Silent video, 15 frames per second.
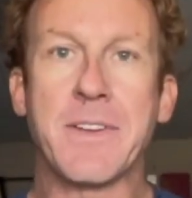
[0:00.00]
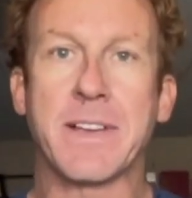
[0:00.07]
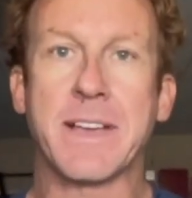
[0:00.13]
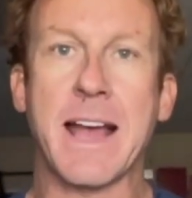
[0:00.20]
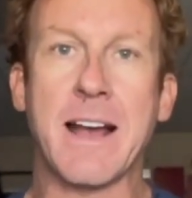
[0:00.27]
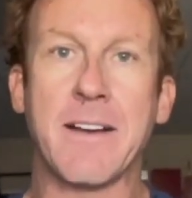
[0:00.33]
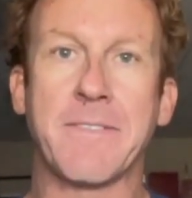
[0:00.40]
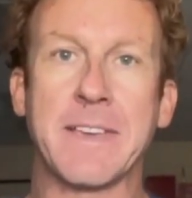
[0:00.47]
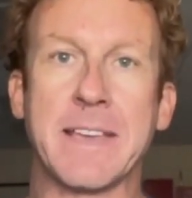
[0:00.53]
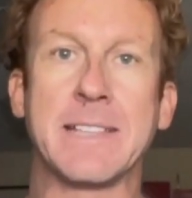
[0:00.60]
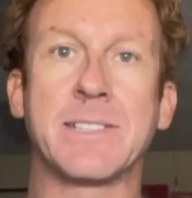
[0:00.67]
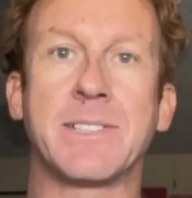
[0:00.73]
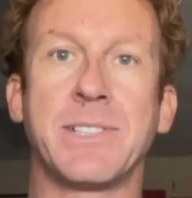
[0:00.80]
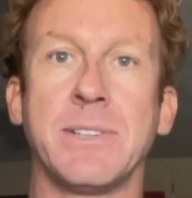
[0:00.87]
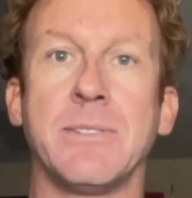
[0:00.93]
your
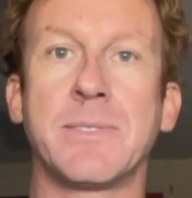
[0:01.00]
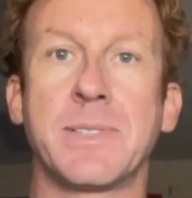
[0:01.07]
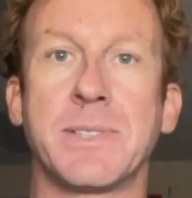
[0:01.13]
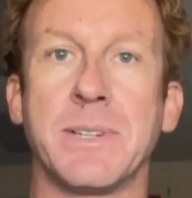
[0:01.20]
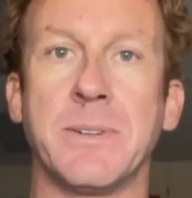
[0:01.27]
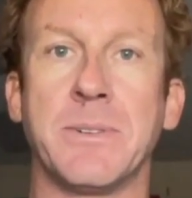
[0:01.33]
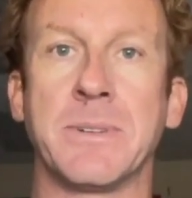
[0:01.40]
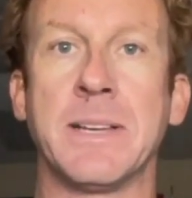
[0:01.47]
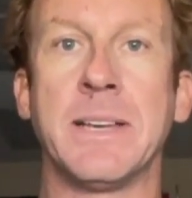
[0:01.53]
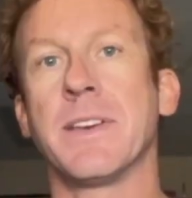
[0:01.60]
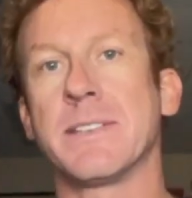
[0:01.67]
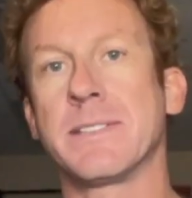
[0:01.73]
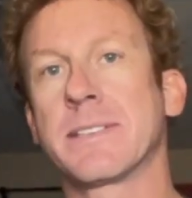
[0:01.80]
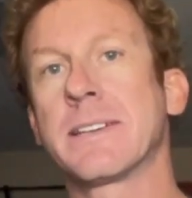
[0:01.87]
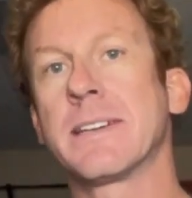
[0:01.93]
caffeine too soon,
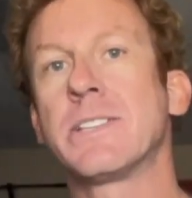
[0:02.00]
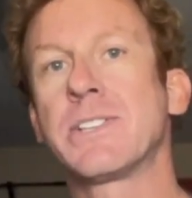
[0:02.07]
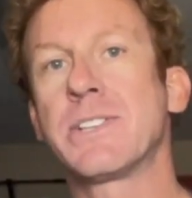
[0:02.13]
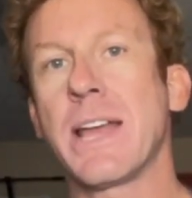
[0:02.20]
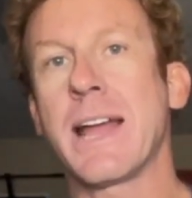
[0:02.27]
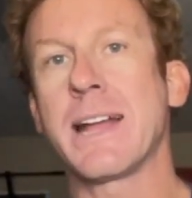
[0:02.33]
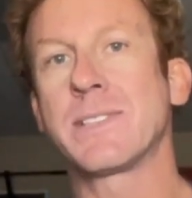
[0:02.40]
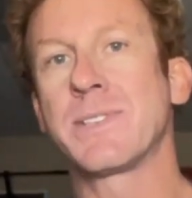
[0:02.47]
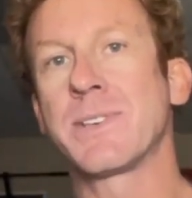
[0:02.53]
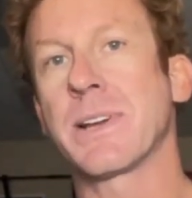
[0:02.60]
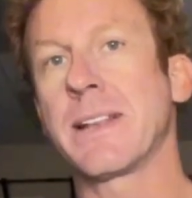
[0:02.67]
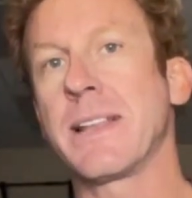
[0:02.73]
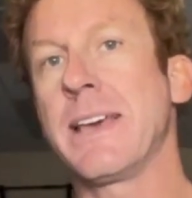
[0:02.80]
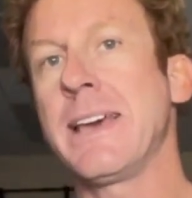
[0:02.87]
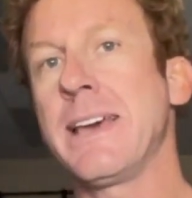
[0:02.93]
there's a good chance you're
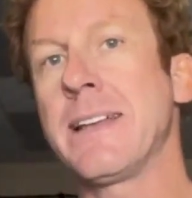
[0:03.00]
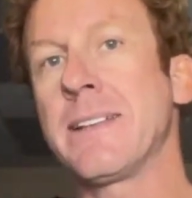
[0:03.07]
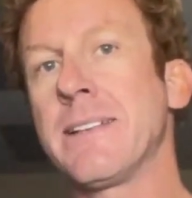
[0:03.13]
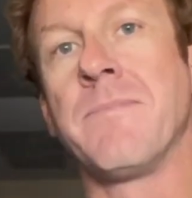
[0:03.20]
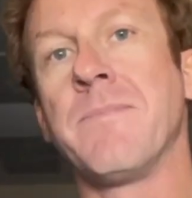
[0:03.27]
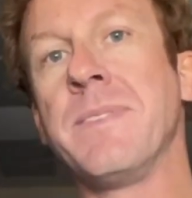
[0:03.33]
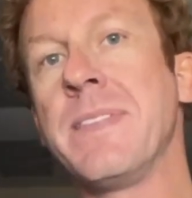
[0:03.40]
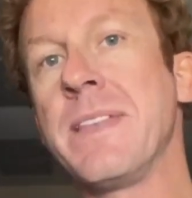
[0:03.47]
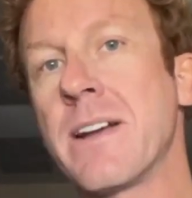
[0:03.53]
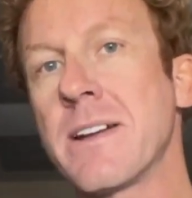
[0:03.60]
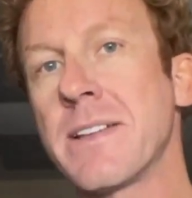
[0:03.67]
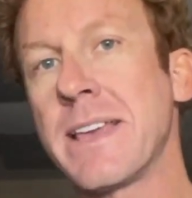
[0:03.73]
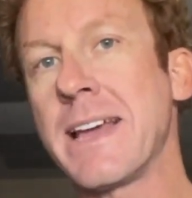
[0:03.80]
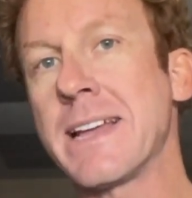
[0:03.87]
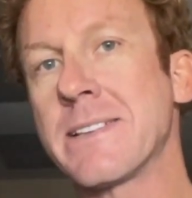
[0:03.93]
gonna hit near
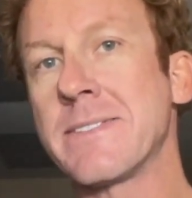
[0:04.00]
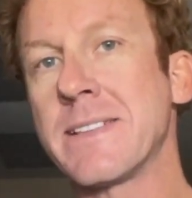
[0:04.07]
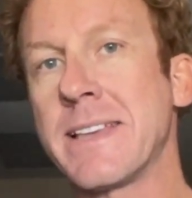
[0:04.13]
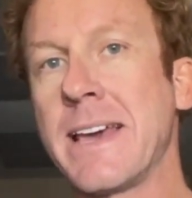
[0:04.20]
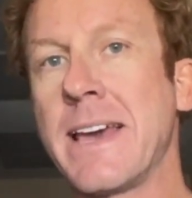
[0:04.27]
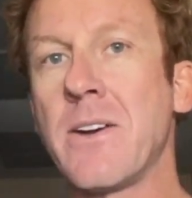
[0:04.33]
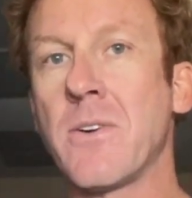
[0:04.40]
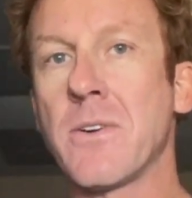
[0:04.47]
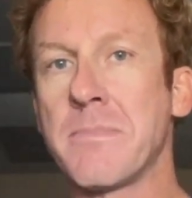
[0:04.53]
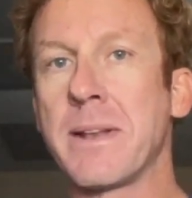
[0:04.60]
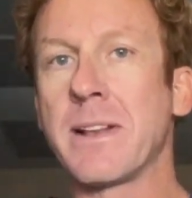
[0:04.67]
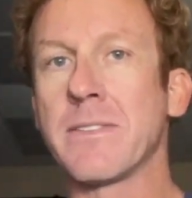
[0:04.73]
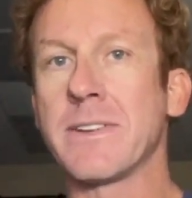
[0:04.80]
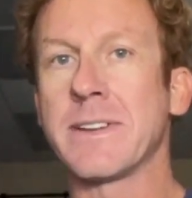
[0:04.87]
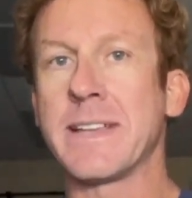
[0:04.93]
the end of the day or
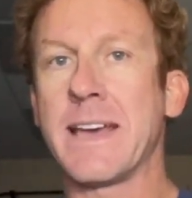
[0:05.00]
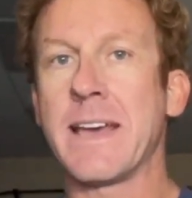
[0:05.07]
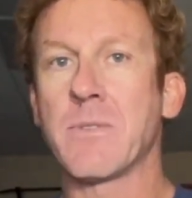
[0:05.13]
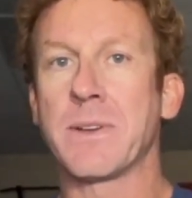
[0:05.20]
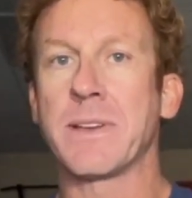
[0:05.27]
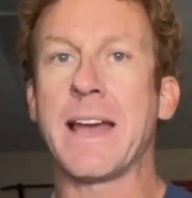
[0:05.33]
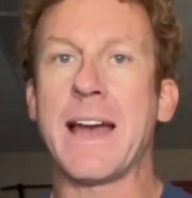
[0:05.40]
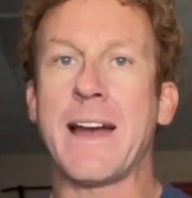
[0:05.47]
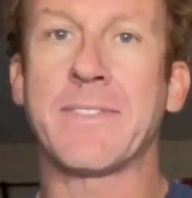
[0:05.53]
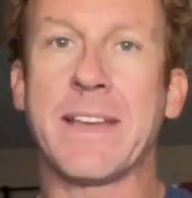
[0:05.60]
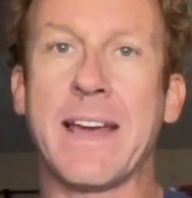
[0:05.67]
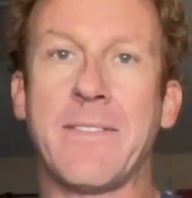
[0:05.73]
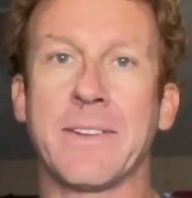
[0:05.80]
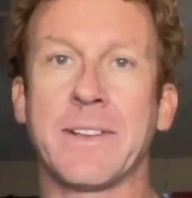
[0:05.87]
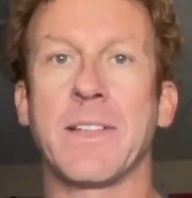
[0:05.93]
middle of your day where you have to
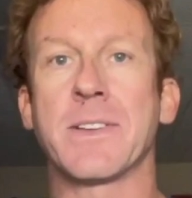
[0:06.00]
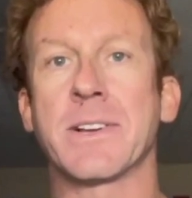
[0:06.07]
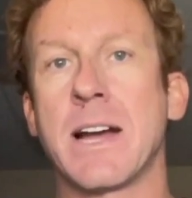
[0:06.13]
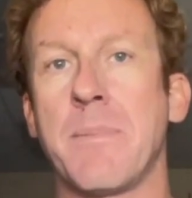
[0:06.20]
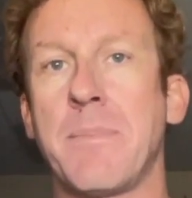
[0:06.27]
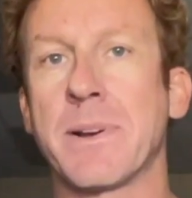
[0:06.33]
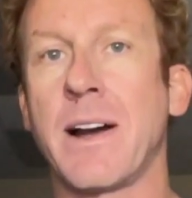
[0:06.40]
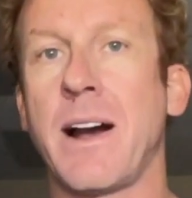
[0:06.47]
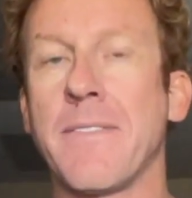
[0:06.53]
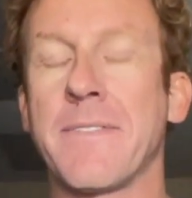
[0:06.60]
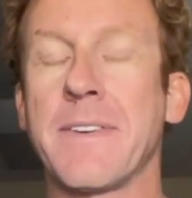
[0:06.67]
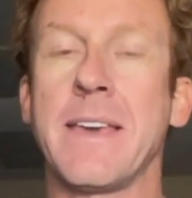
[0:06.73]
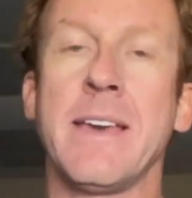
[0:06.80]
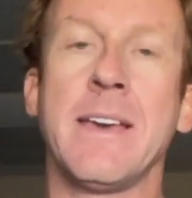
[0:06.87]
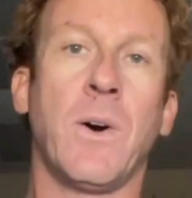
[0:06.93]
have another cup of
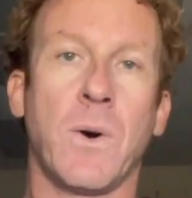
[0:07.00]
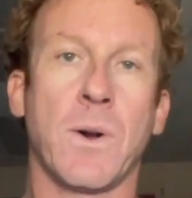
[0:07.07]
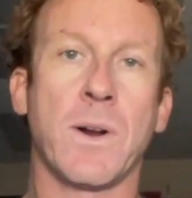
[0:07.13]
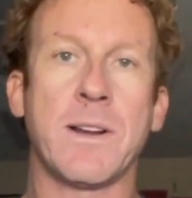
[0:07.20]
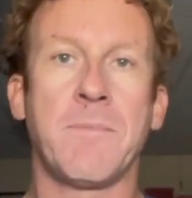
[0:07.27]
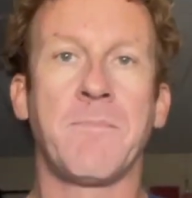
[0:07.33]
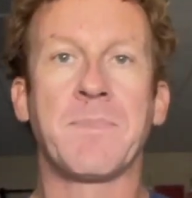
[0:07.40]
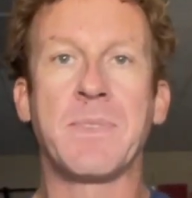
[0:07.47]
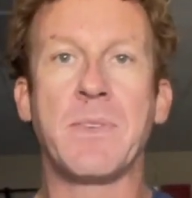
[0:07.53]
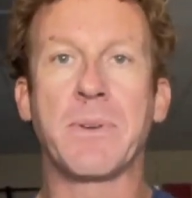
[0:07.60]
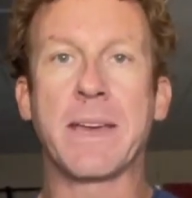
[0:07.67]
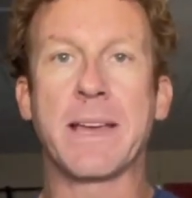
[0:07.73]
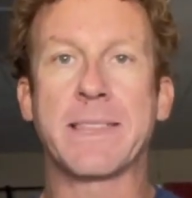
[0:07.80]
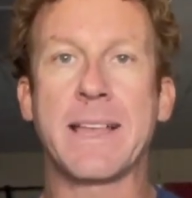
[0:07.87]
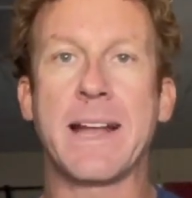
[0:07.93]
coffee or you
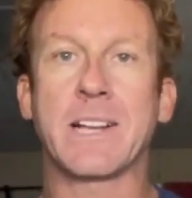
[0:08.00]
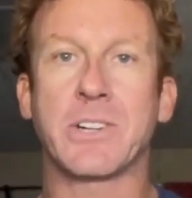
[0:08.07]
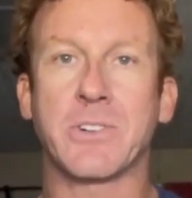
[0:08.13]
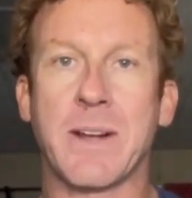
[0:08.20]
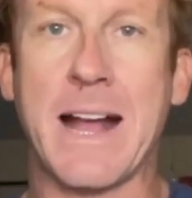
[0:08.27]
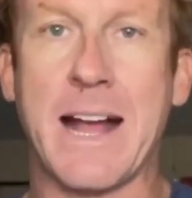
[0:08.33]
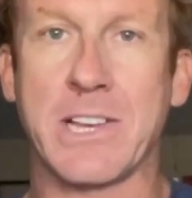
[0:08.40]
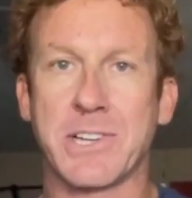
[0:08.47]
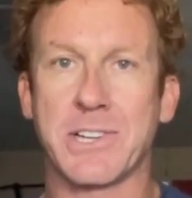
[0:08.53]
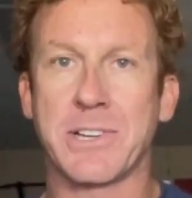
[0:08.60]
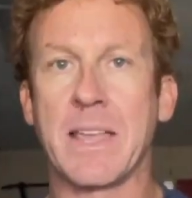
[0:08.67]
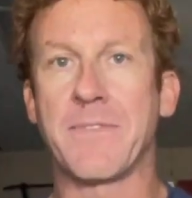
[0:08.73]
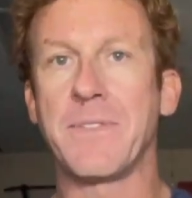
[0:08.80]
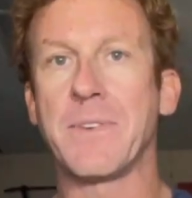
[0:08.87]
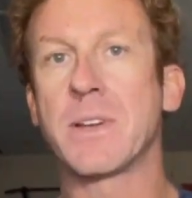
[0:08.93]
get that crash.
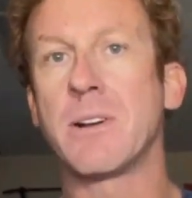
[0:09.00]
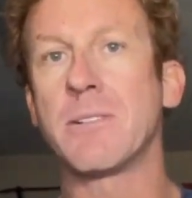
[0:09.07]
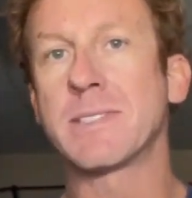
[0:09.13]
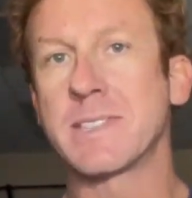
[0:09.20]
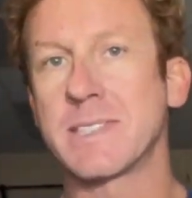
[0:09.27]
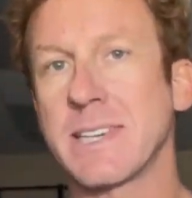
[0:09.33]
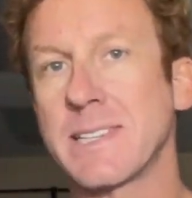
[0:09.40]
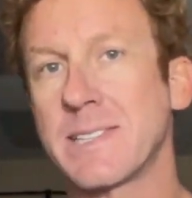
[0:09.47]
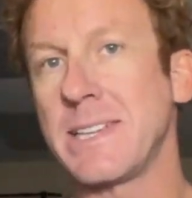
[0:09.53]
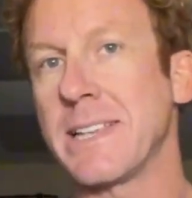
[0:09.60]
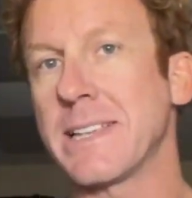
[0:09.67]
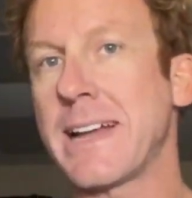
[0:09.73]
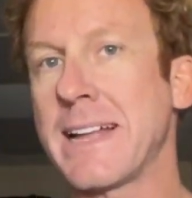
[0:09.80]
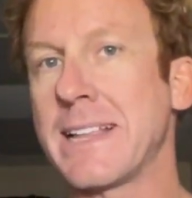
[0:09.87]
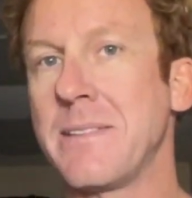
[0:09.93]
If you go 60
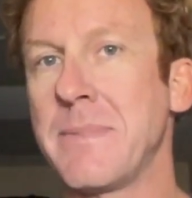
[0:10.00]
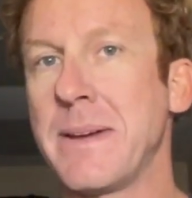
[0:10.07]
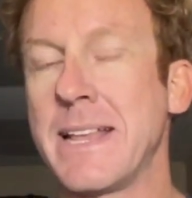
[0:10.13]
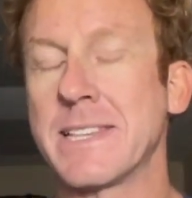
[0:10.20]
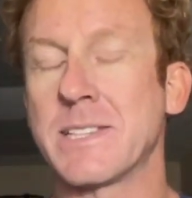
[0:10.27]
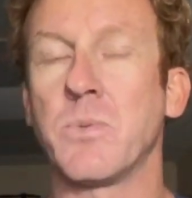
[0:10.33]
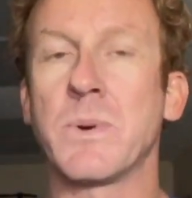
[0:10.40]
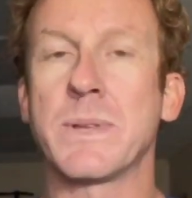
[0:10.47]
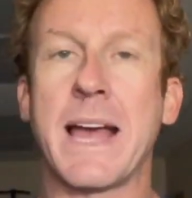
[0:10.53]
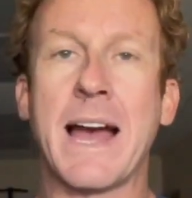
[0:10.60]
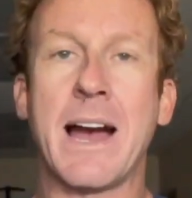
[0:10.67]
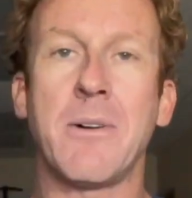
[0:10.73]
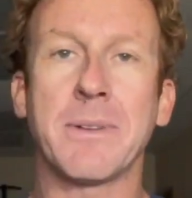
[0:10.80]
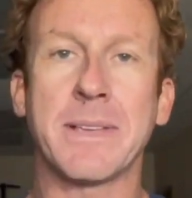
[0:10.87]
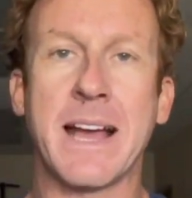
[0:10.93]
to 90 minutes
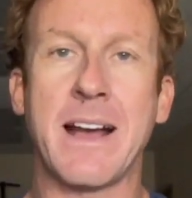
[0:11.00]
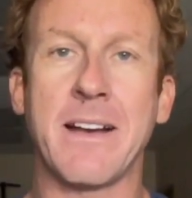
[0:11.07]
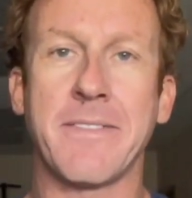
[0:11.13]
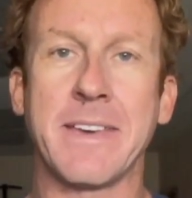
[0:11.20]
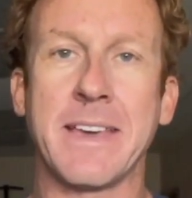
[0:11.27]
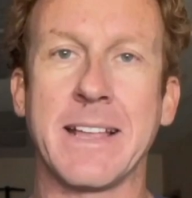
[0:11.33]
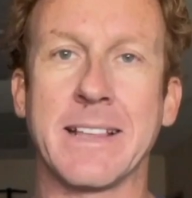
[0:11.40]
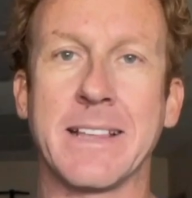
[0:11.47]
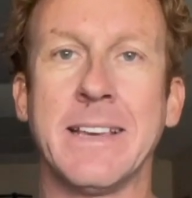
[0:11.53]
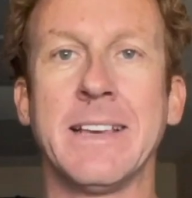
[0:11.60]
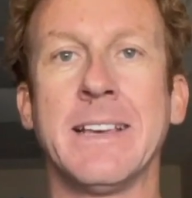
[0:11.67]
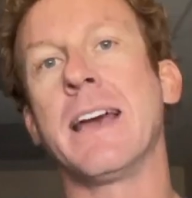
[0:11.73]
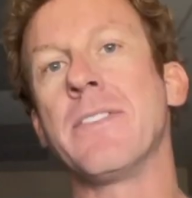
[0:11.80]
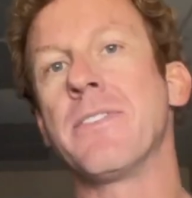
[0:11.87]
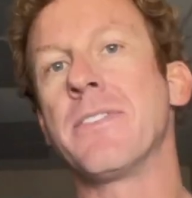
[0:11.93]
without caffeine
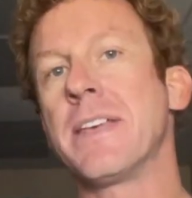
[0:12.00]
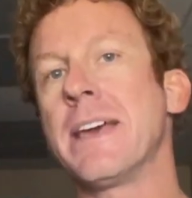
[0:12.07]
and